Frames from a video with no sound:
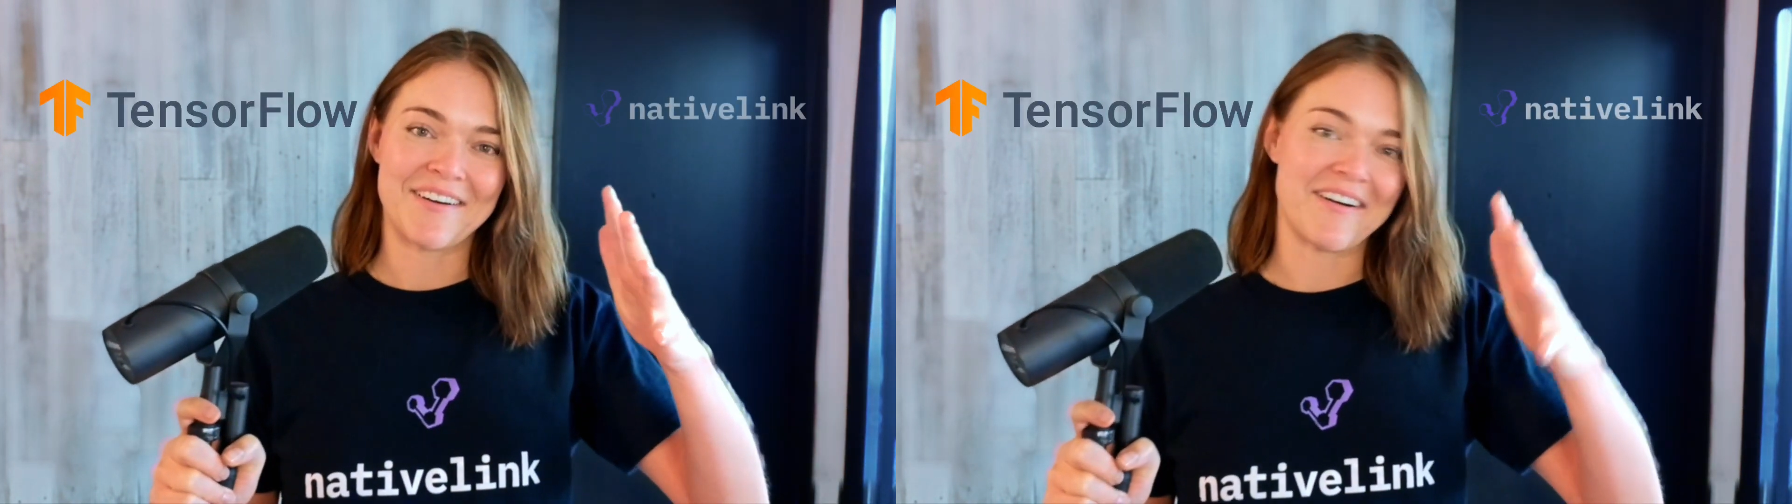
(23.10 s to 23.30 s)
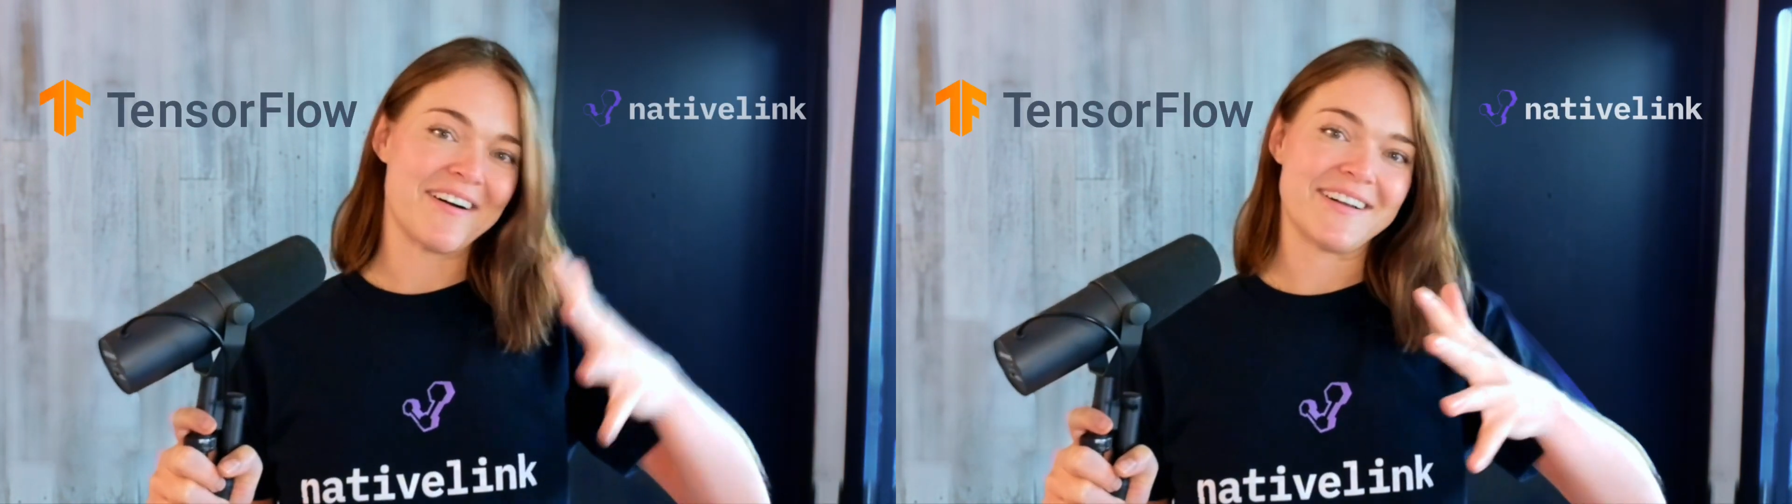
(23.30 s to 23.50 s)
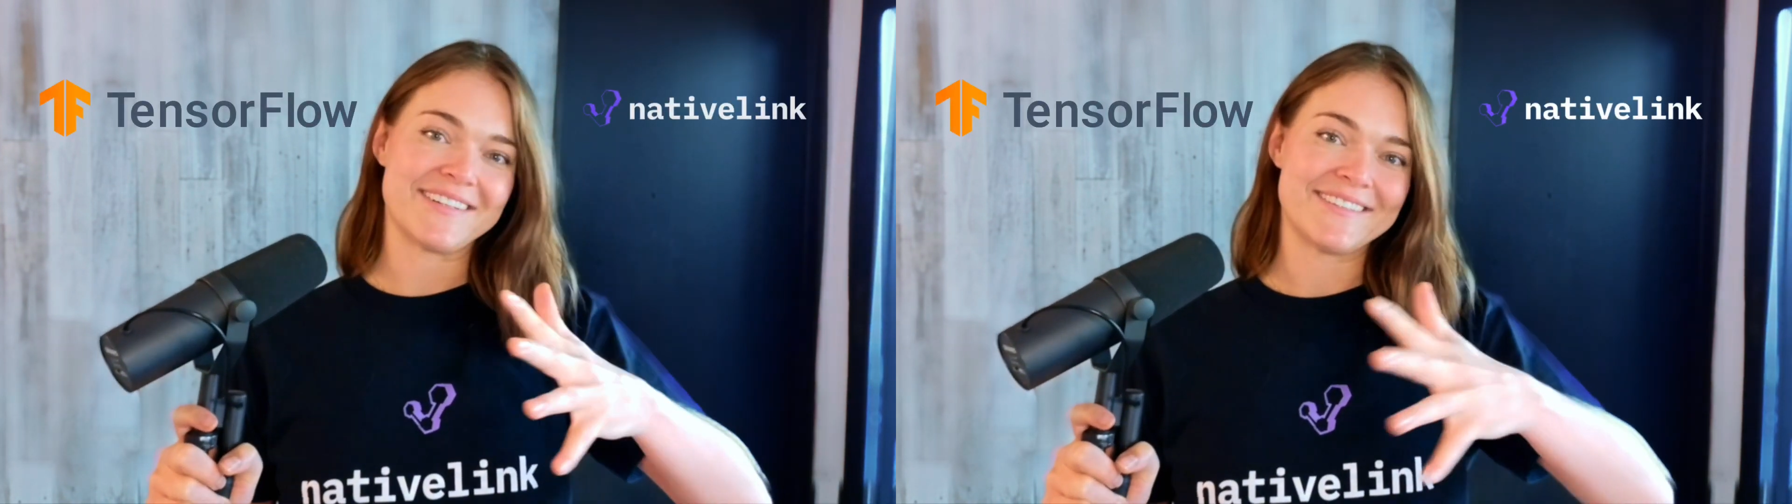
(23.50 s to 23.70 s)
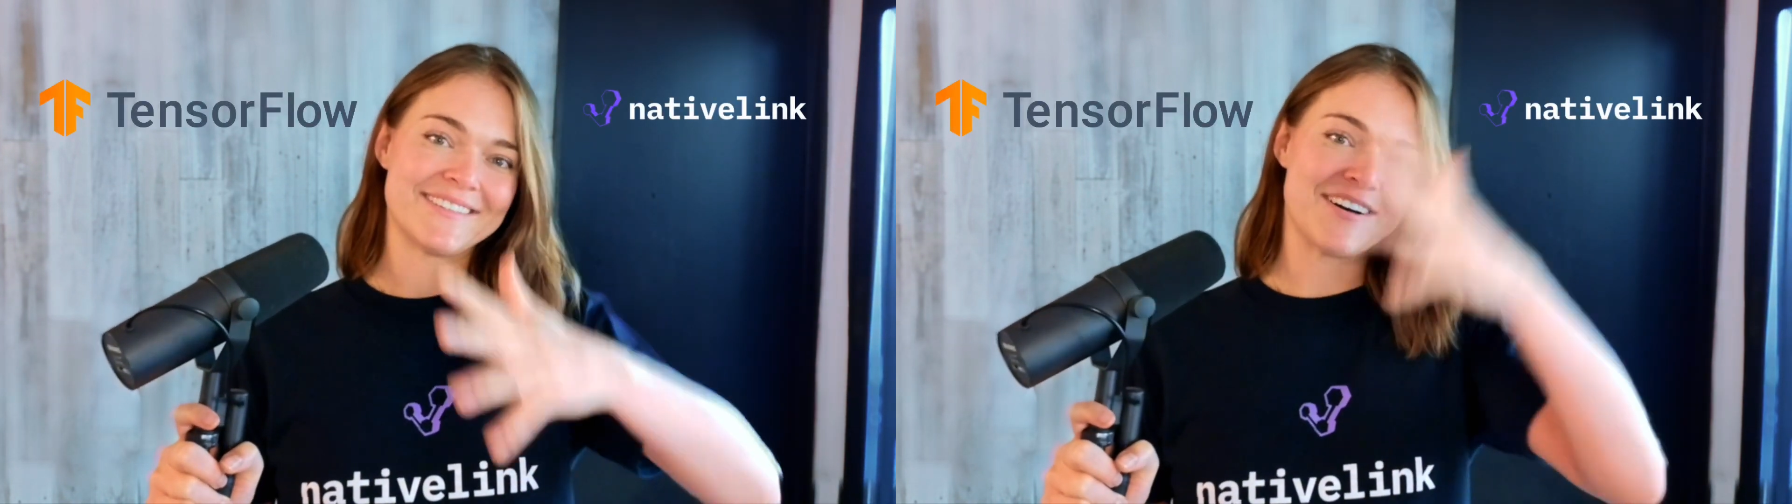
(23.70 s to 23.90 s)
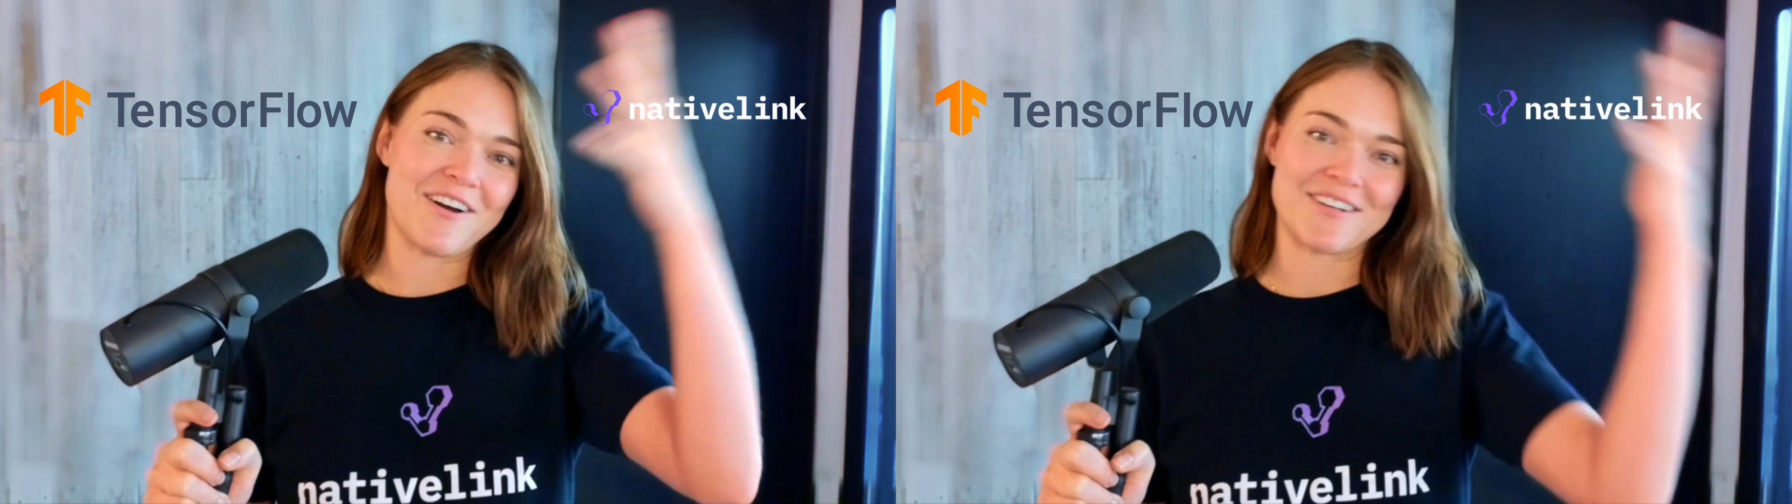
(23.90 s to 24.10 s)
on
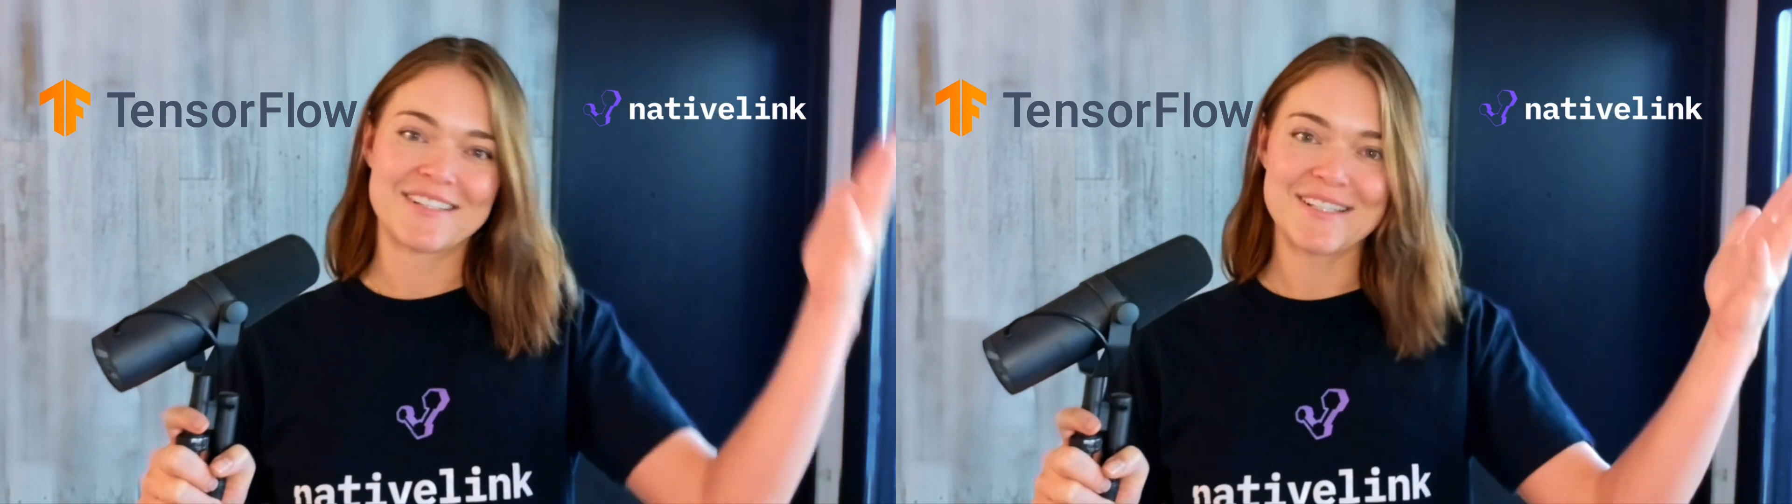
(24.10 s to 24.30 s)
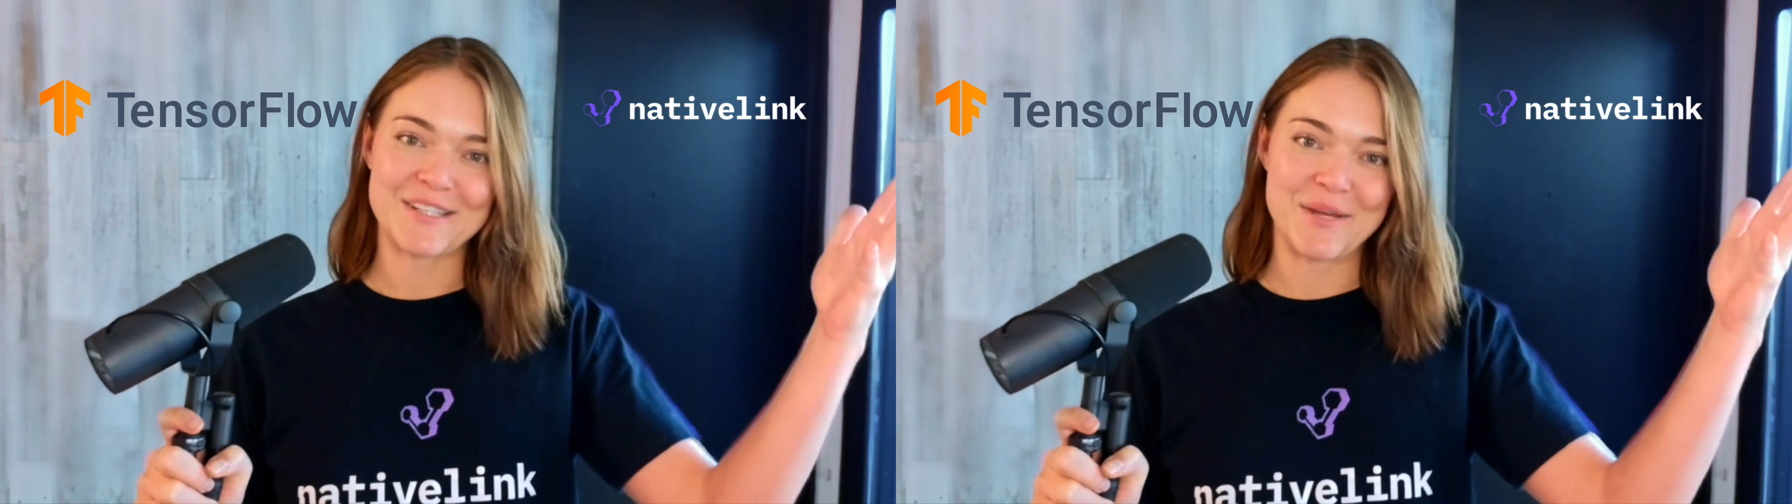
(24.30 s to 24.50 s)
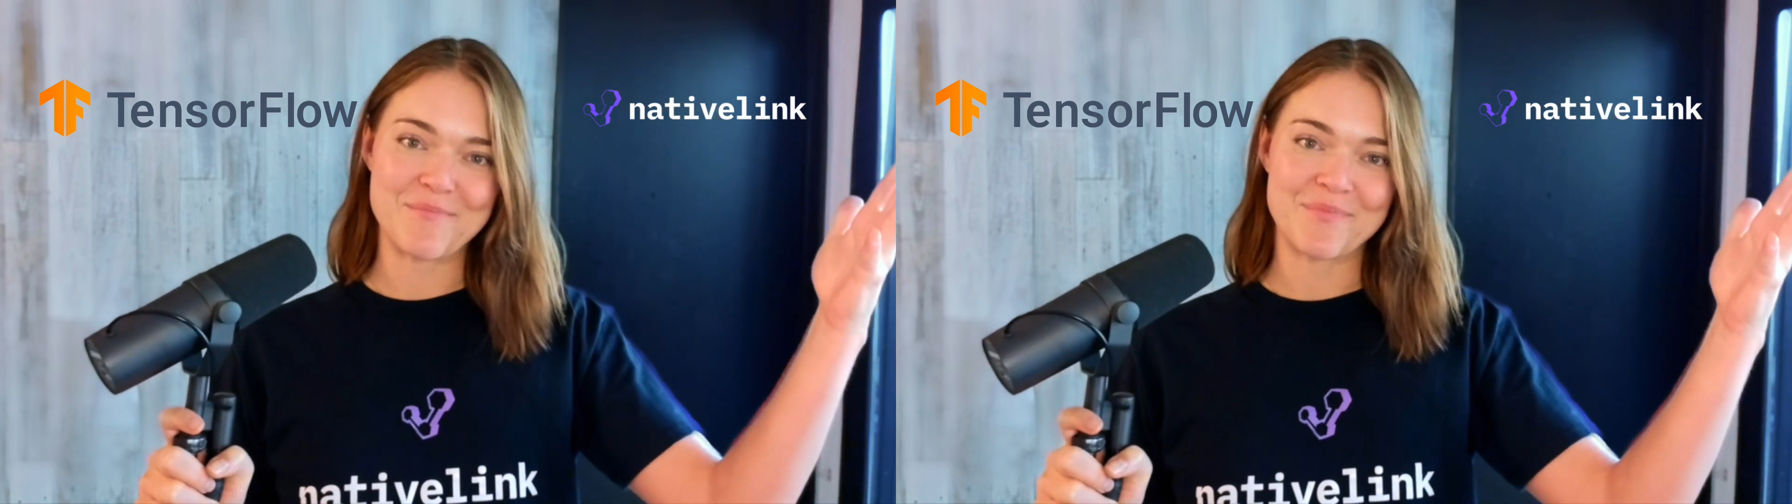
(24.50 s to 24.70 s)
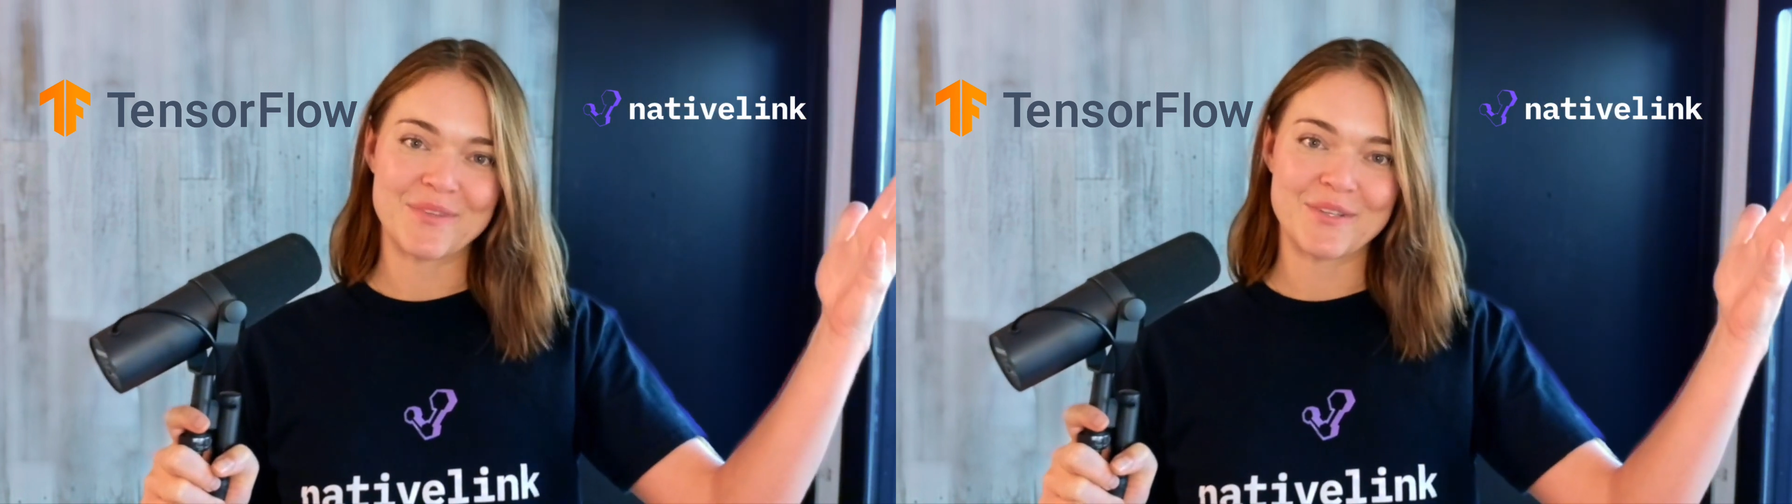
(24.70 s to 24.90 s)
our system.